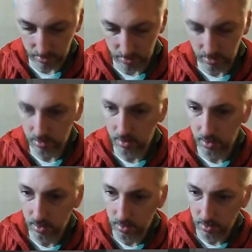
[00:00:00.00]

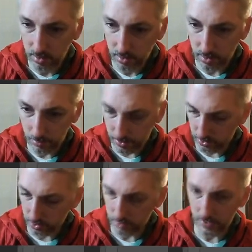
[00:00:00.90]
the
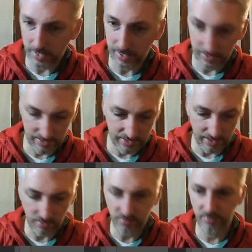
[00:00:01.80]
picture is making
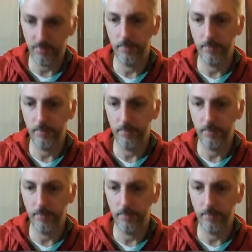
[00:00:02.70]
itself.